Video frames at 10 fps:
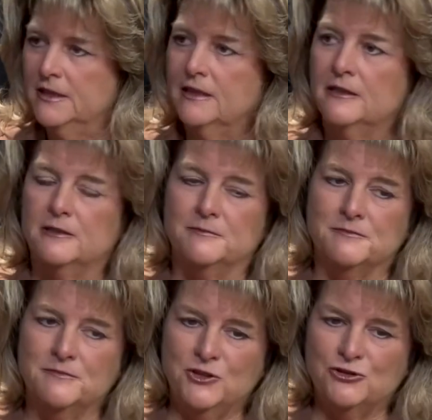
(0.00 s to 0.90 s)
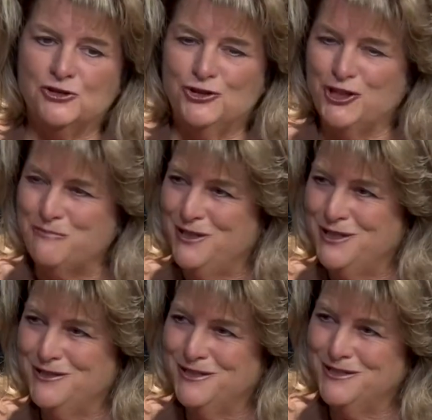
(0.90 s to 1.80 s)
Um, you should jump
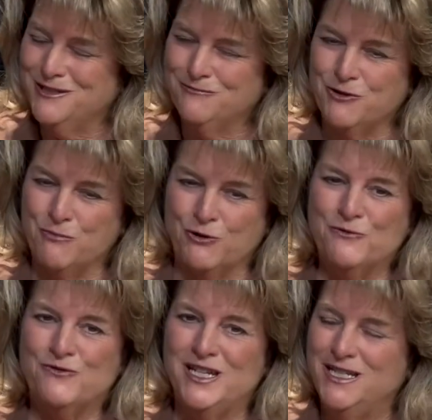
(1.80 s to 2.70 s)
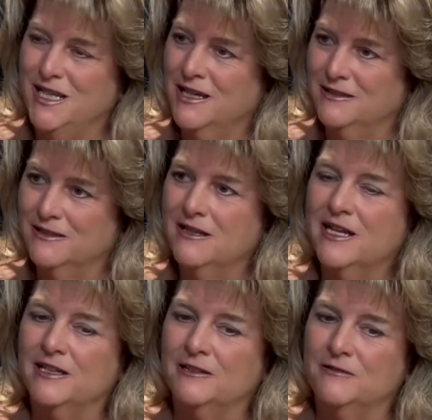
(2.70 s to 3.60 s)
in with both feet and,
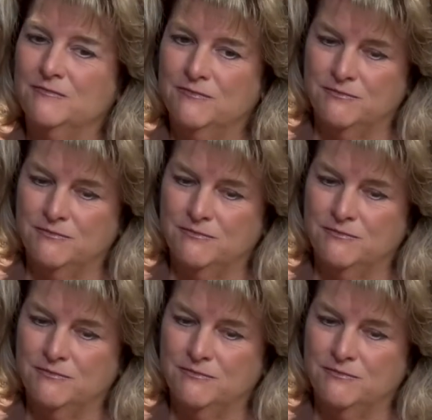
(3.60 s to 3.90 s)
and